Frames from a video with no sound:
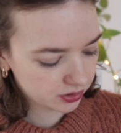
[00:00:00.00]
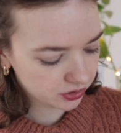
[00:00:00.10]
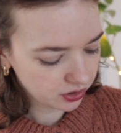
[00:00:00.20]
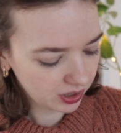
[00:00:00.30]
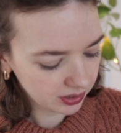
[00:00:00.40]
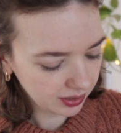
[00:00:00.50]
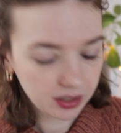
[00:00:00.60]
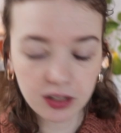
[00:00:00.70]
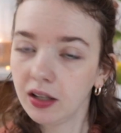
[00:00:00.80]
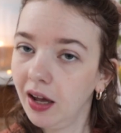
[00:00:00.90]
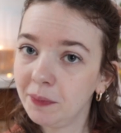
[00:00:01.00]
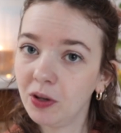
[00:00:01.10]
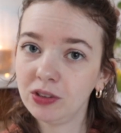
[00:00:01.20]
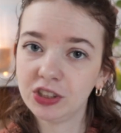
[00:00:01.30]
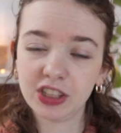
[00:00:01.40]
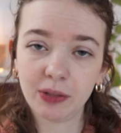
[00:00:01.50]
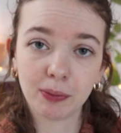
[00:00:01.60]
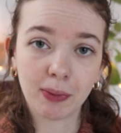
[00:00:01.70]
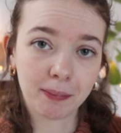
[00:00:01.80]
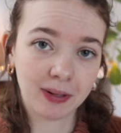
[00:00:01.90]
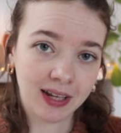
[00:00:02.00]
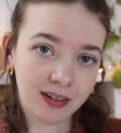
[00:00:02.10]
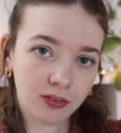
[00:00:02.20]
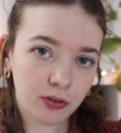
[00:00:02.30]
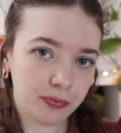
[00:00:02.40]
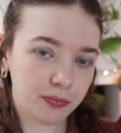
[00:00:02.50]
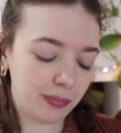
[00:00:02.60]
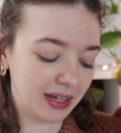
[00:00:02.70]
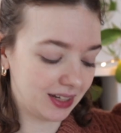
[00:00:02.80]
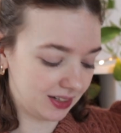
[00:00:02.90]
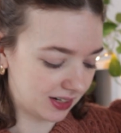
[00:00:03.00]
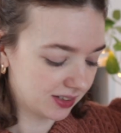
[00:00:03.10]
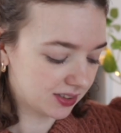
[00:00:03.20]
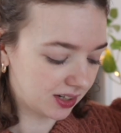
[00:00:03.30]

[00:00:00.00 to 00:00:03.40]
So I think I'm going to stick with my plan of making this,